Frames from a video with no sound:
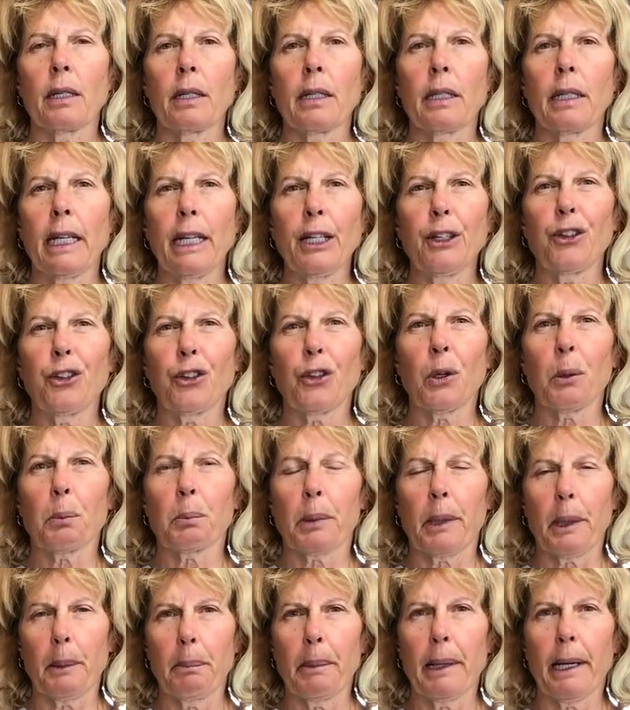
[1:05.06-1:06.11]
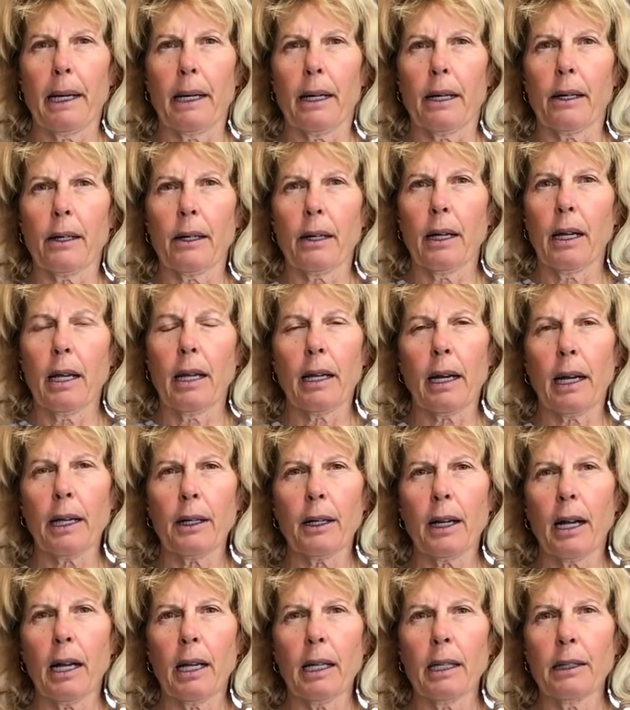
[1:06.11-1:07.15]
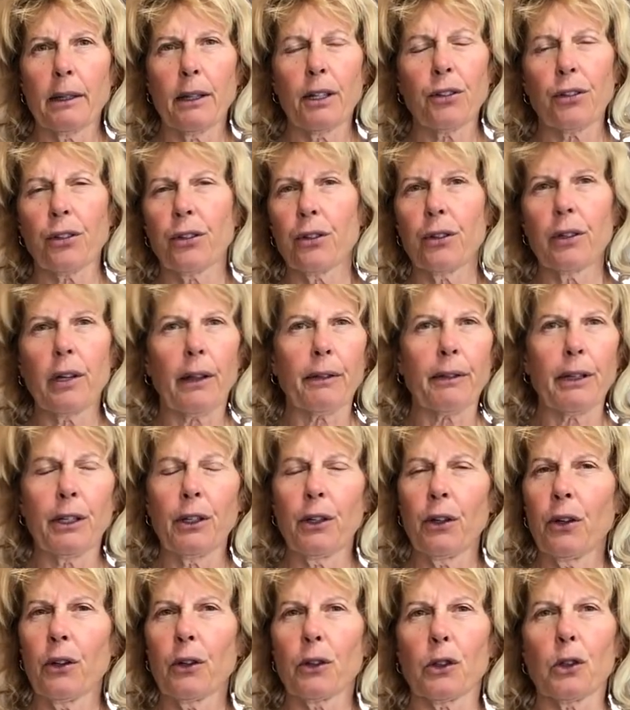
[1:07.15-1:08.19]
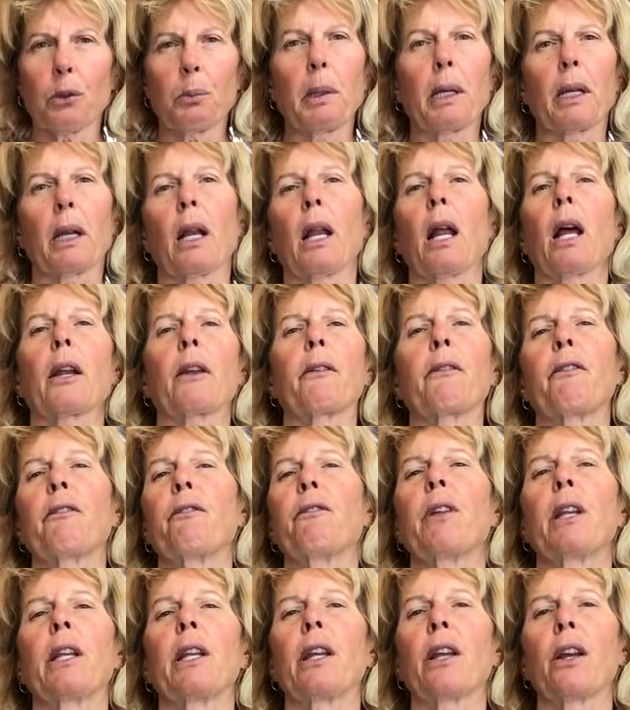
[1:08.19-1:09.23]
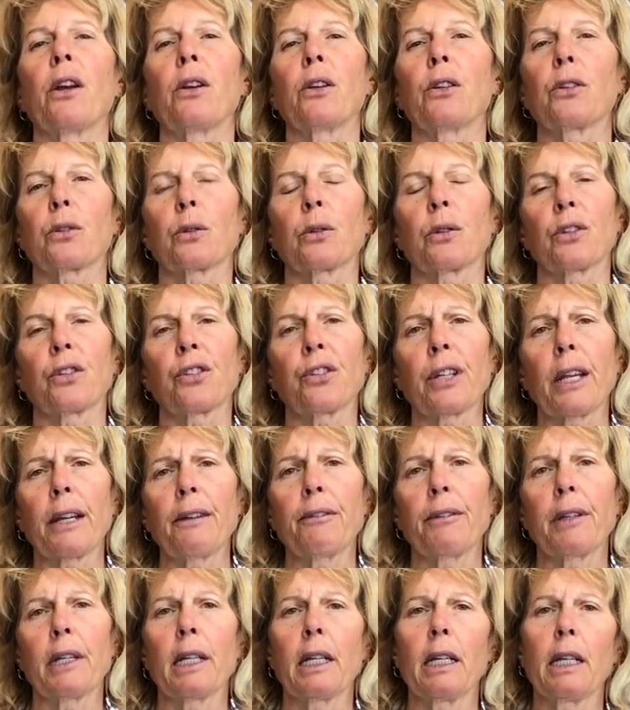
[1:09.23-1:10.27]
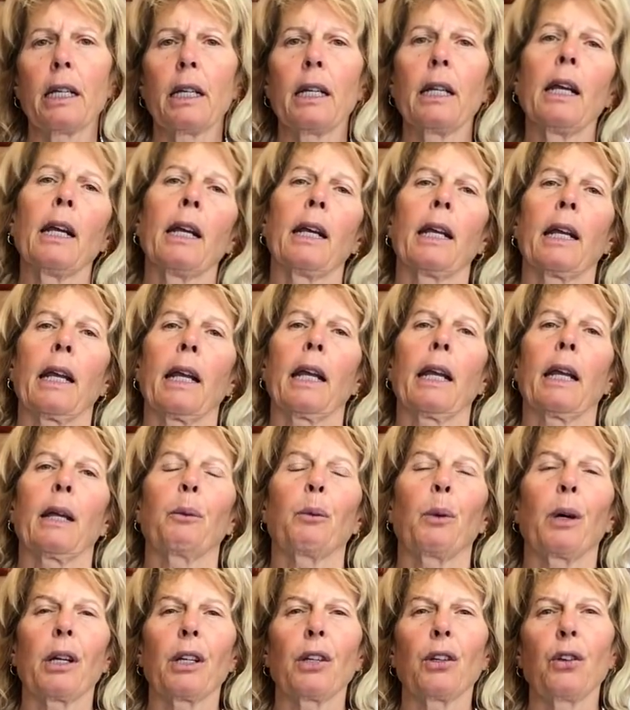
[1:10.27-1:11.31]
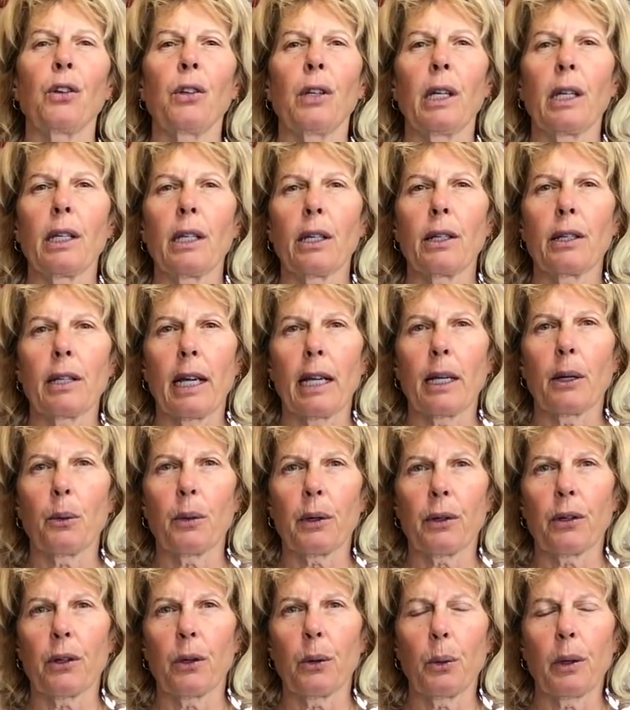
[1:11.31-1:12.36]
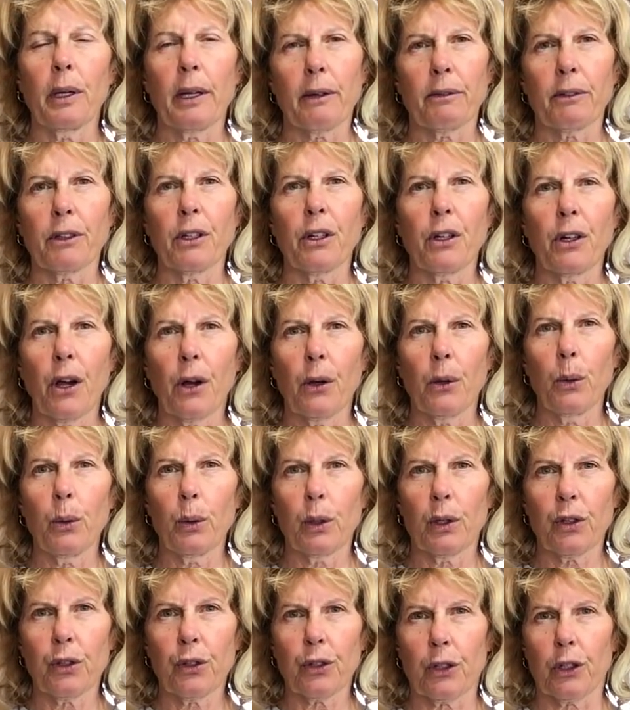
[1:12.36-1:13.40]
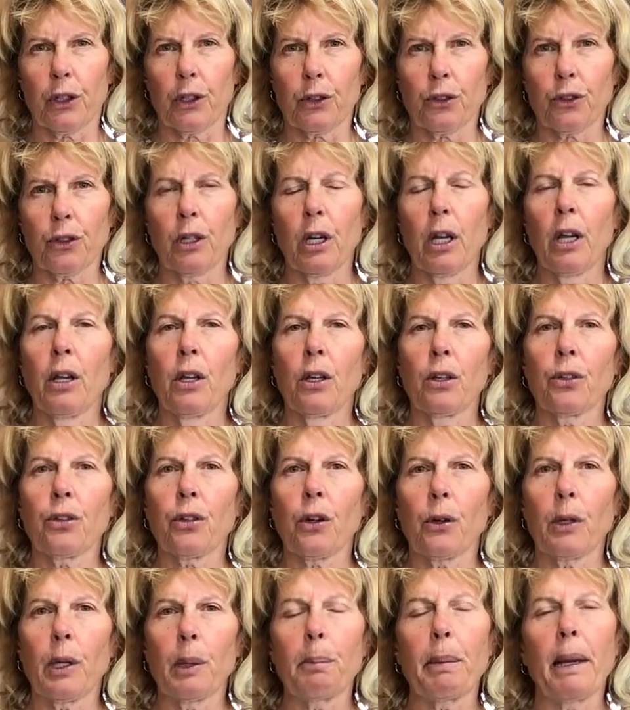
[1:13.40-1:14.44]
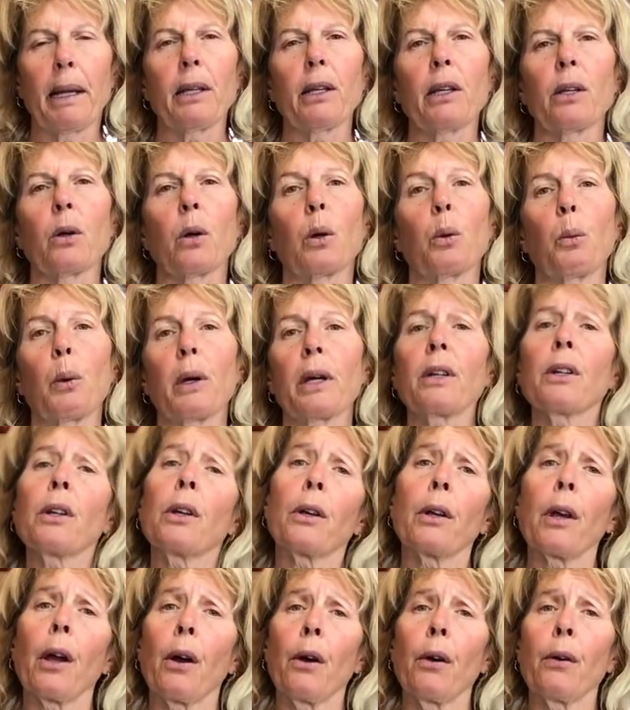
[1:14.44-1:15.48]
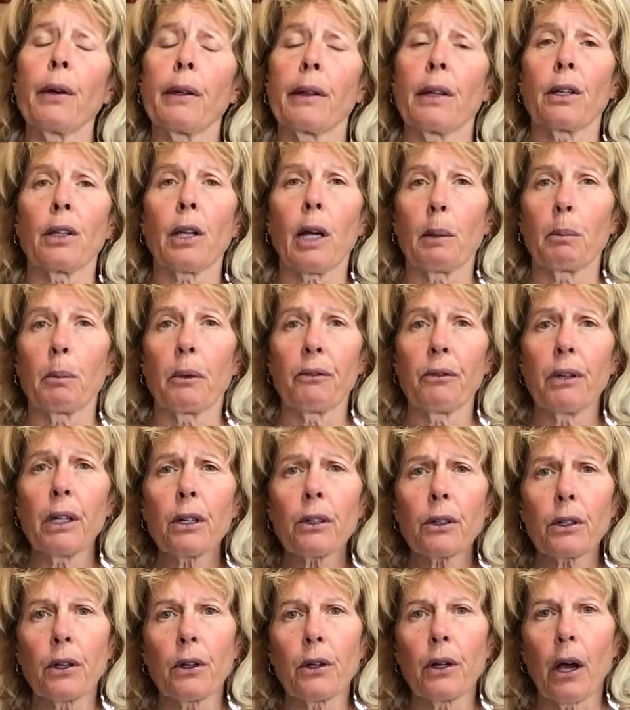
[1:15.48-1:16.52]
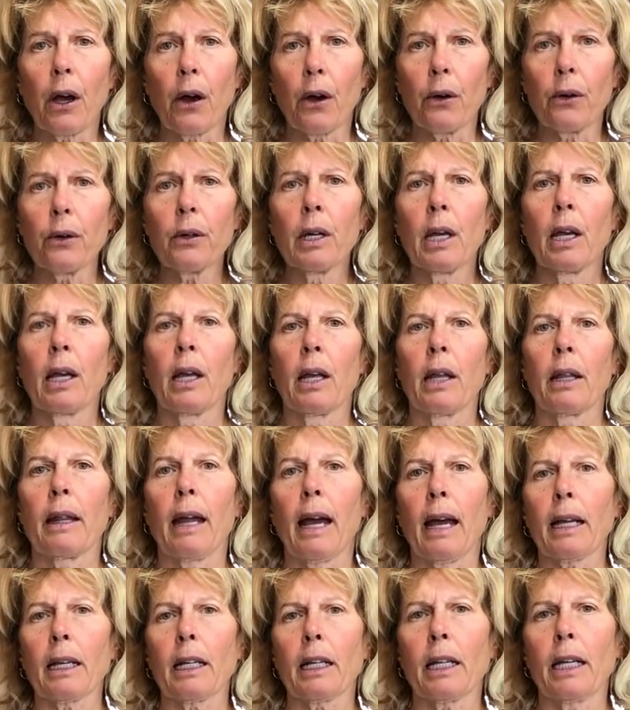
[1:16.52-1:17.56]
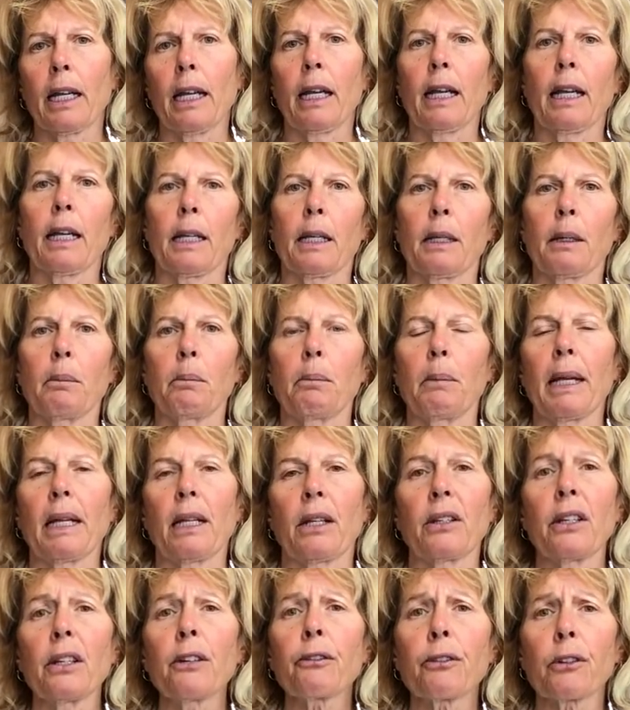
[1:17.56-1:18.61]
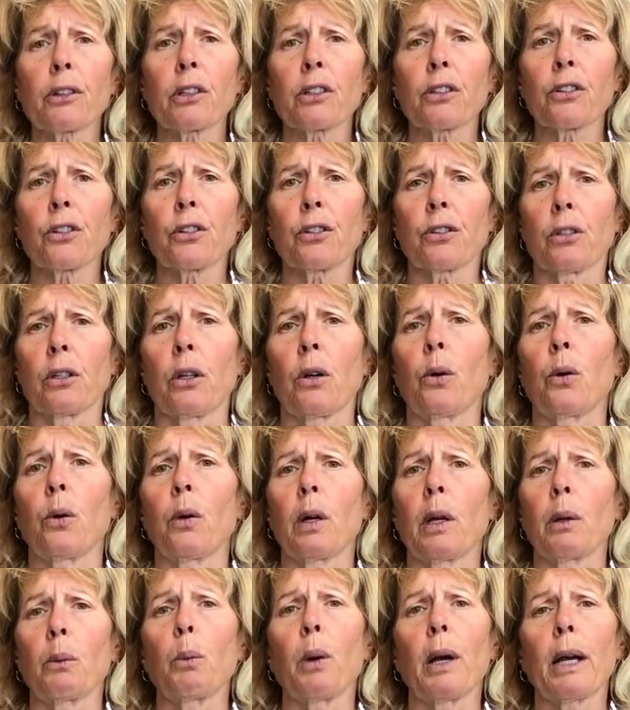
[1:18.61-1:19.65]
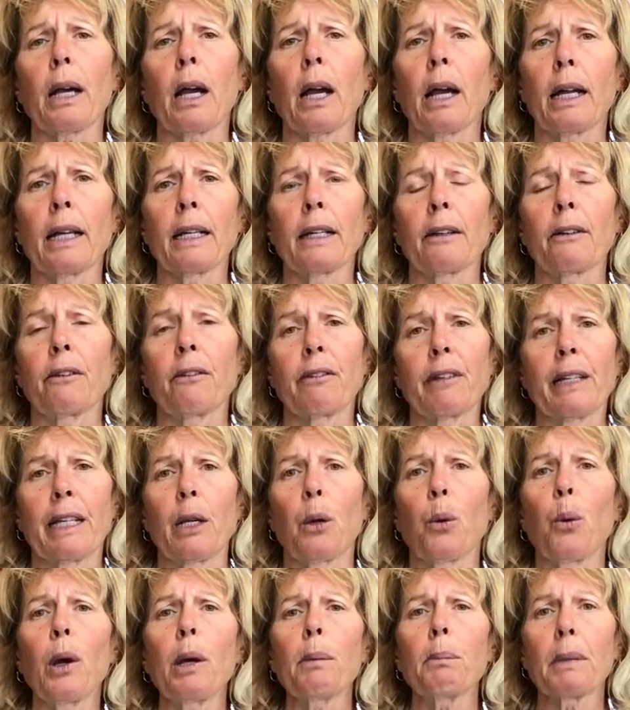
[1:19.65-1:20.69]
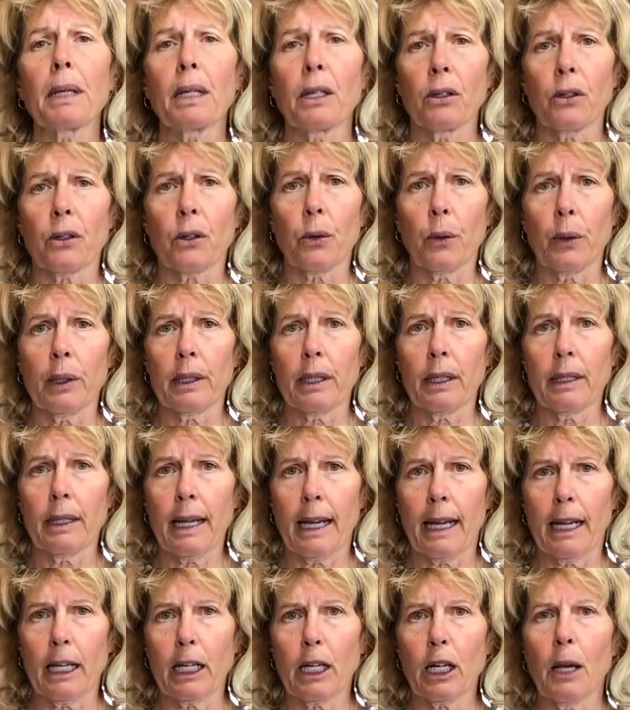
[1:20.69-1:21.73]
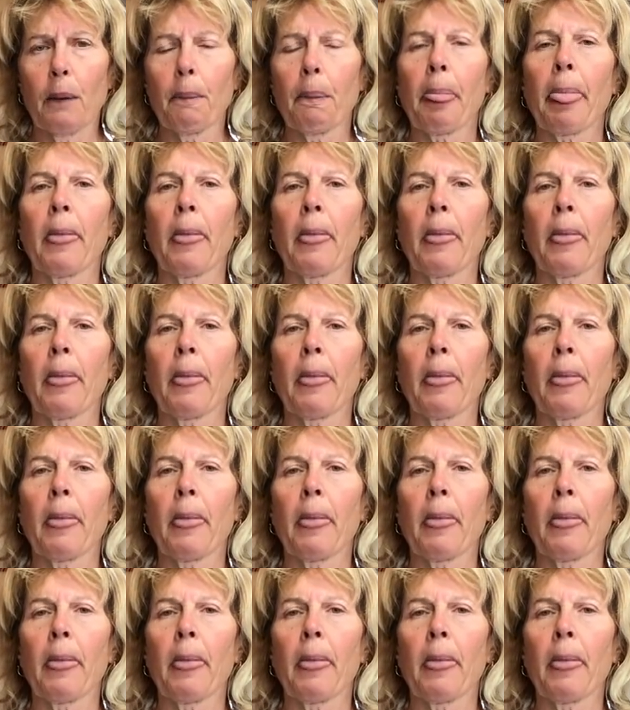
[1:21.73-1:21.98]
needs to prepare. And this is nothing new. There's been a lot of videos on safety and what you need to take with you whenever you go to a search. So depending on where you go and the time of year you go, that can make a difference on what kind of equipment you're going to take.